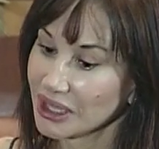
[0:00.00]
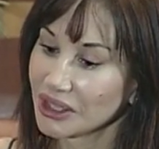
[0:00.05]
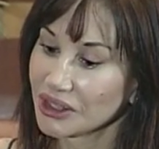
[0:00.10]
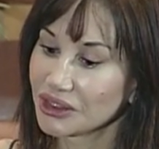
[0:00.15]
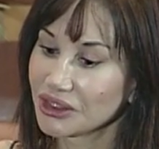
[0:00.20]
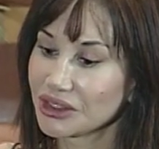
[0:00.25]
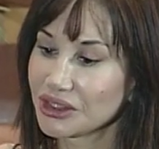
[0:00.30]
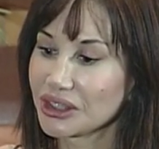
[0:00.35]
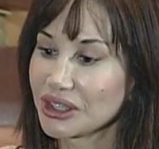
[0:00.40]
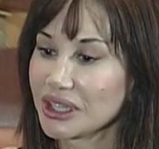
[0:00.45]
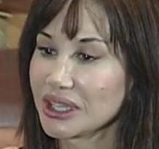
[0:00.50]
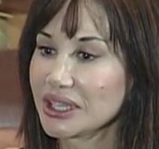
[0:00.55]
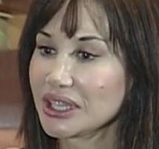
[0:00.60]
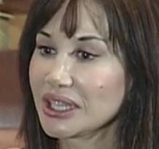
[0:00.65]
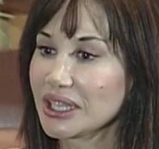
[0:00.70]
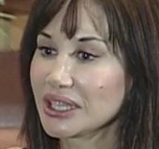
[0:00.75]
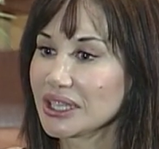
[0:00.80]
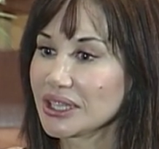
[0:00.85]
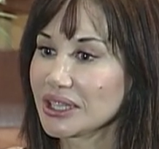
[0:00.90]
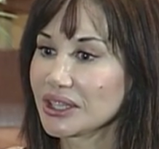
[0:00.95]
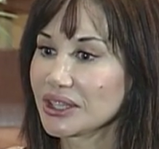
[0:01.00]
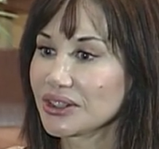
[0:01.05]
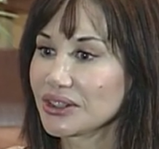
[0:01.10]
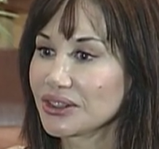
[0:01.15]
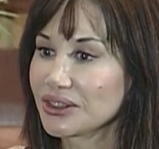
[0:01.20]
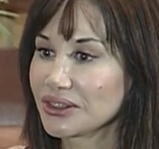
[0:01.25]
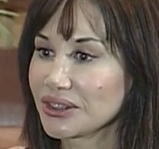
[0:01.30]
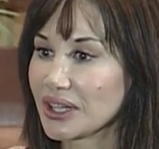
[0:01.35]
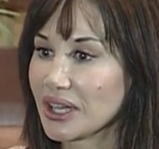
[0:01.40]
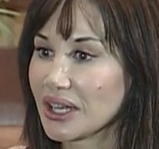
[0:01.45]
She
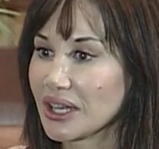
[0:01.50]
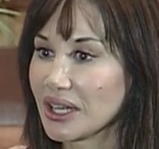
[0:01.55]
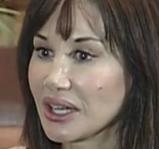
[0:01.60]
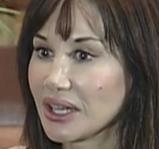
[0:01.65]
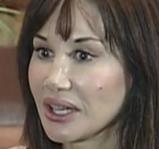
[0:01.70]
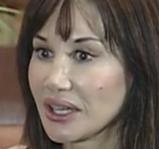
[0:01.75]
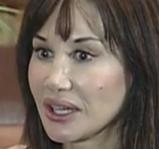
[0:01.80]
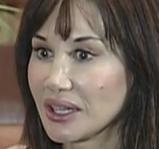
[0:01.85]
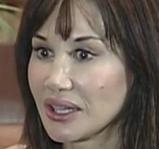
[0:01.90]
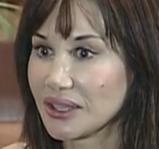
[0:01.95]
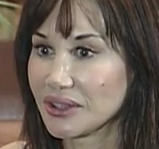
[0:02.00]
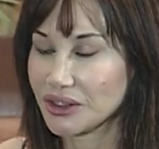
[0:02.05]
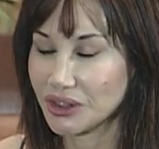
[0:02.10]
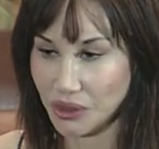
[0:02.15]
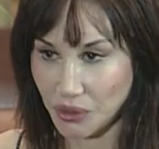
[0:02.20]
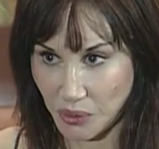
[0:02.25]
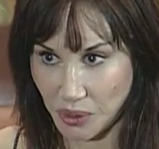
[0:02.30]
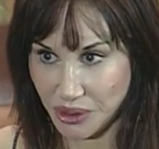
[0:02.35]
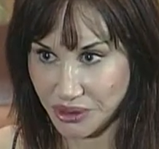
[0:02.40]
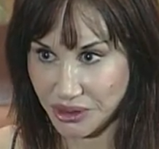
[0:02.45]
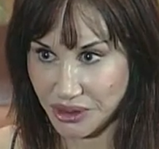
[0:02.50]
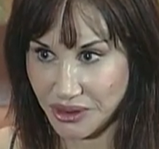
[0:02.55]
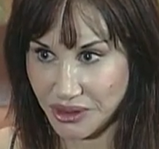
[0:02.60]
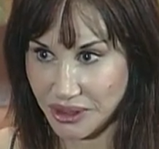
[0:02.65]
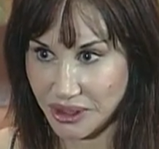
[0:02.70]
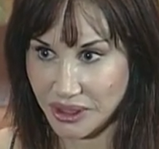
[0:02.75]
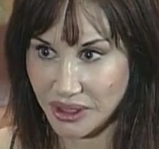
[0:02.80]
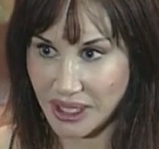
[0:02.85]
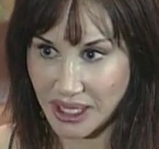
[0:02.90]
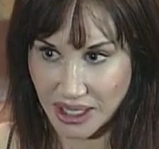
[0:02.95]
works at
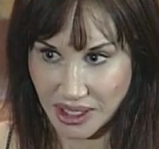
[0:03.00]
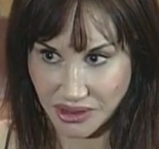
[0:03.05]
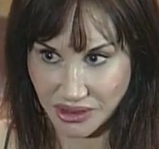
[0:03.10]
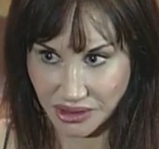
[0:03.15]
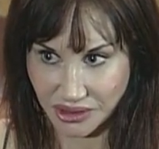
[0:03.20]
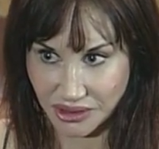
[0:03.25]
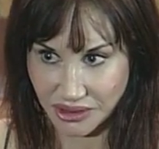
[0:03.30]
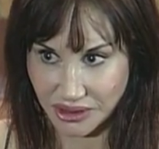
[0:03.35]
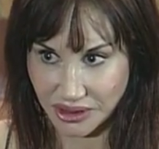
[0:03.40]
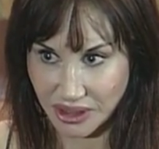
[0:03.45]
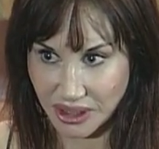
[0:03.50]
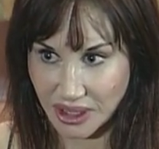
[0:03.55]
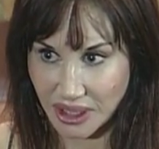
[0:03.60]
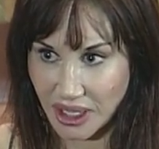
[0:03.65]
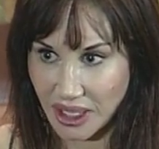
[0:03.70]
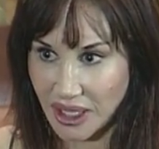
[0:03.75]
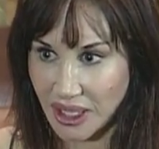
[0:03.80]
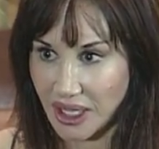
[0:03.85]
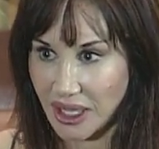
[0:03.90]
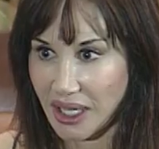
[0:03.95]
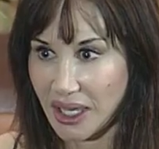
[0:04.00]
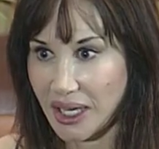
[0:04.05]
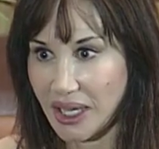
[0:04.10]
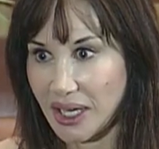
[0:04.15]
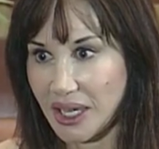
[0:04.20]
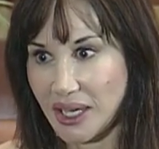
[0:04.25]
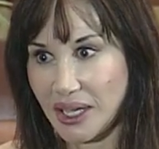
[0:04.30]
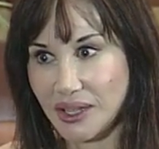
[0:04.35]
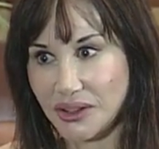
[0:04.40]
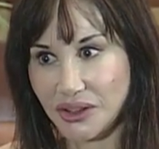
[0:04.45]
the agency,
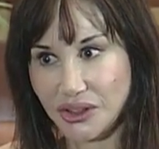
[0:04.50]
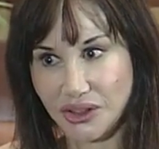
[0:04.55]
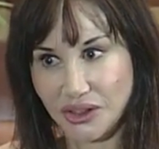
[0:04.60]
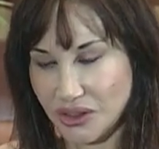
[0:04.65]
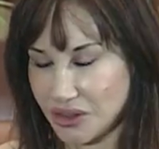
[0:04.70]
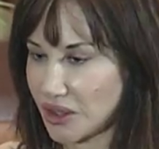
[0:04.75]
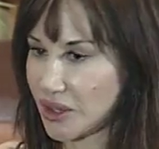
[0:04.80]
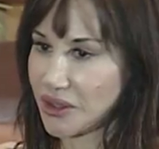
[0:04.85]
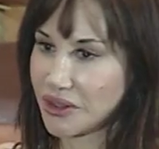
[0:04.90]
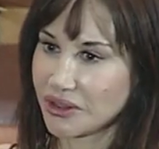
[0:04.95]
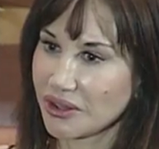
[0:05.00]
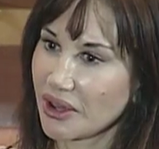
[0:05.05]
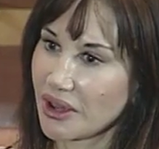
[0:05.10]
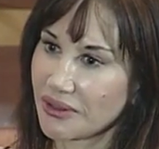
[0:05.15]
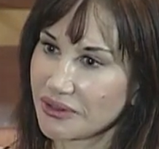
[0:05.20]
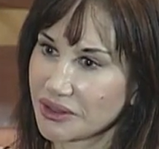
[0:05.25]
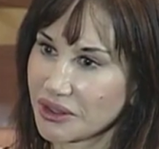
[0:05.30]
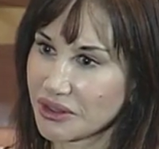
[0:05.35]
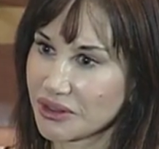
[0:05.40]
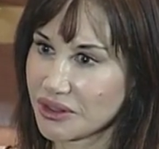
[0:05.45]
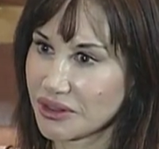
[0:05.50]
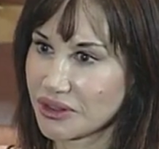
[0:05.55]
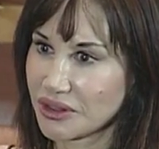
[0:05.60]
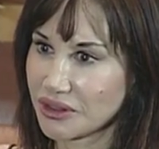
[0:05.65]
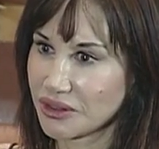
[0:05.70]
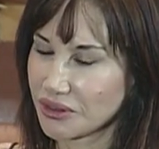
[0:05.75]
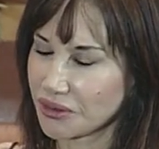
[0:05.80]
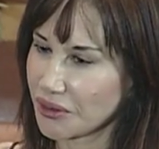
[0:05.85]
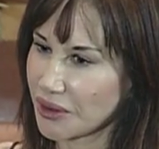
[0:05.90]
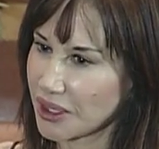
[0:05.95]
and she starts off just as
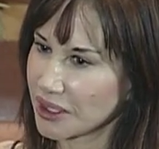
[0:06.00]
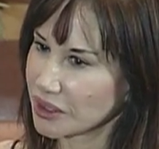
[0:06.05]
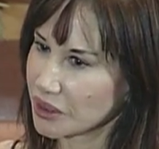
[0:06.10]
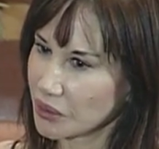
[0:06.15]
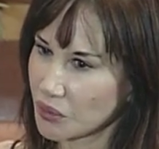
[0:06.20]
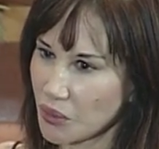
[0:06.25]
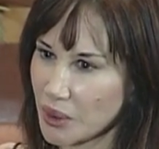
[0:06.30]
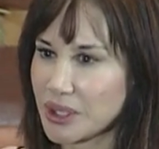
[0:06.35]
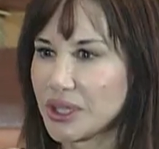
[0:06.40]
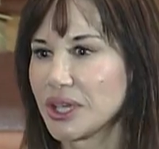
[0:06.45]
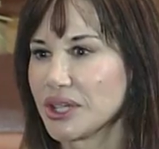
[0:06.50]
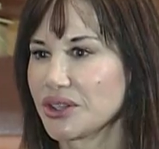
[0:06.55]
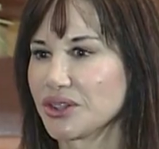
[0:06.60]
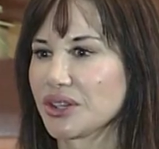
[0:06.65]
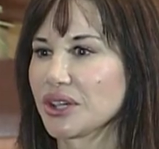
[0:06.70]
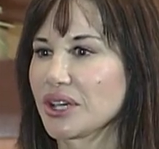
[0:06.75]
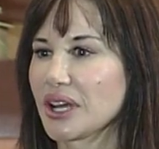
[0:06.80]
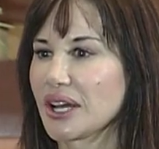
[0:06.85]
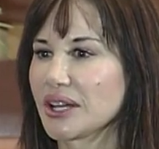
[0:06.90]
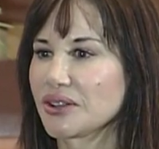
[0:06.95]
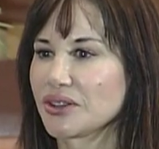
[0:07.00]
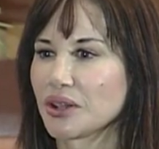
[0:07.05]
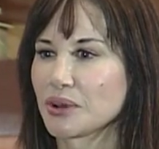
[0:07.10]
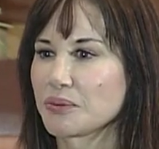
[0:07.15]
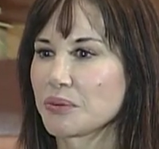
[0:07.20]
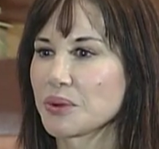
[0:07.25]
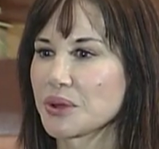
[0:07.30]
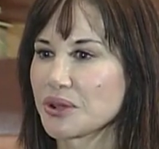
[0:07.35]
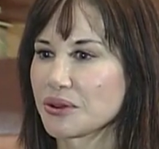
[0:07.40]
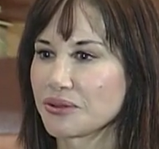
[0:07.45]
his friend, and one day she ends up
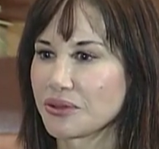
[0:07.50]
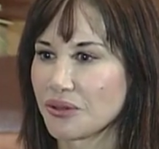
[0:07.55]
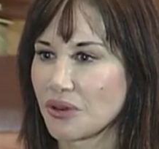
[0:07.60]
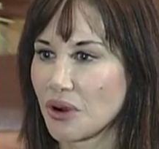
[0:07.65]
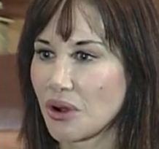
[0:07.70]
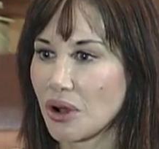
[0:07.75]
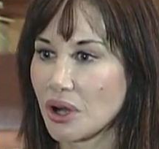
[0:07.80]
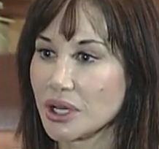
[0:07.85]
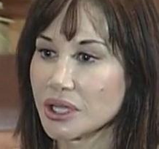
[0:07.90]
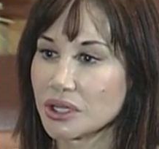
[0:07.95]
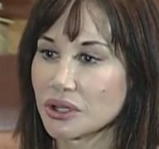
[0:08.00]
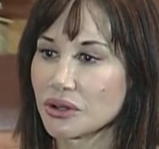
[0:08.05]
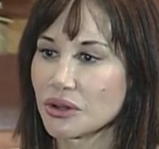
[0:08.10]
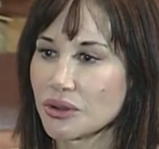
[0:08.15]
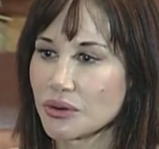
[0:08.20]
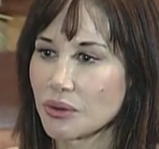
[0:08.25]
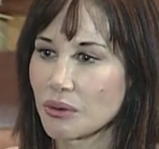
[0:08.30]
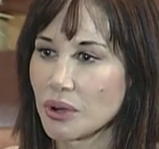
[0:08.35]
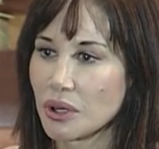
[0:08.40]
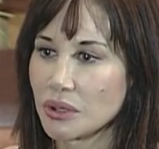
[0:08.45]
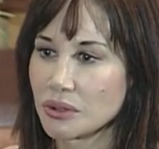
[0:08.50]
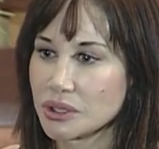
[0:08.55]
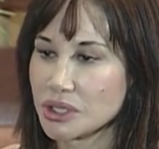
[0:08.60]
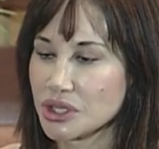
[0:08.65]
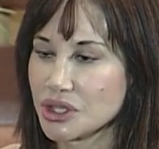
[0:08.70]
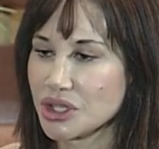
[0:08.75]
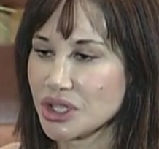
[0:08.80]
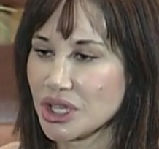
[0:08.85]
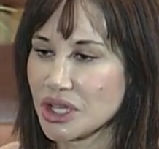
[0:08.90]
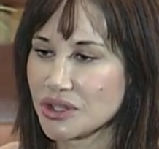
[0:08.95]
with a frog in her throat, and
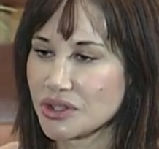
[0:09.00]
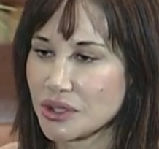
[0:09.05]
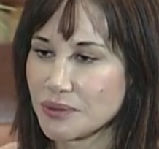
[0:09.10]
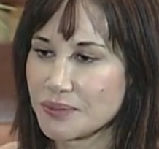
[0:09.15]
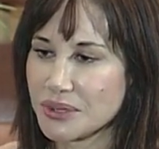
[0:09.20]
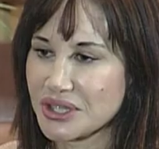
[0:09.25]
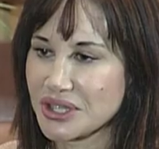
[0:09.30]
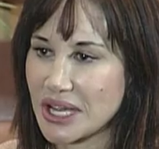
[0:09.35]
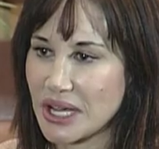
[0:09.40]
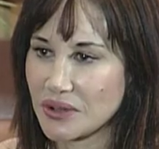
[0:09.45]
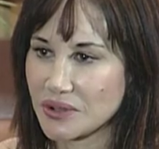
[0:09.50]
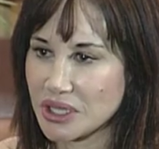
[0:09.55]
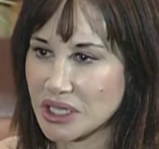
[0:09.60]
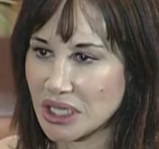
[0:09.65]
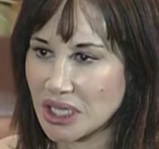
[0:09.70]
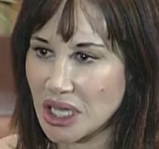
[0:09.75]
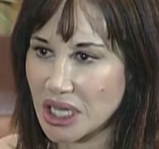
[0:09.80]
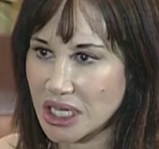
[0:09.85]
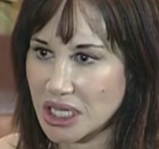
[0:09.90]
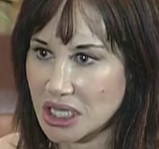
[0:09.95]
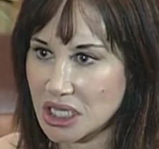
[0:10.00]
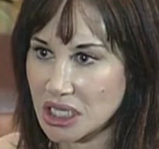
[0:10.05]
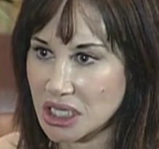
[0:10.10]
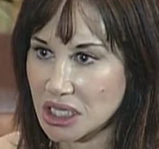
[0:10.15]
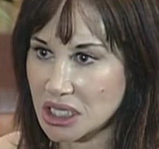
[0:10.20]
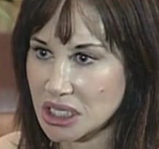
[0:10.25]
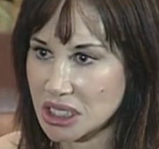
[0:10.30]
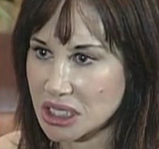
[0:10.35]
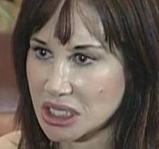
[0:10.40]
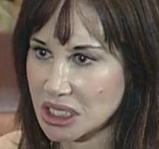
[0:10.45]
she ends up sounding like
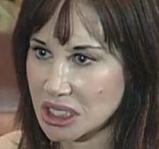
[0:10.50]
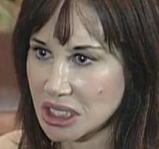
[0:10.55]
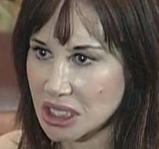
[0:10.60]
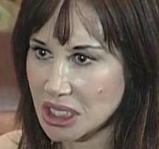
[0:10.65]
this.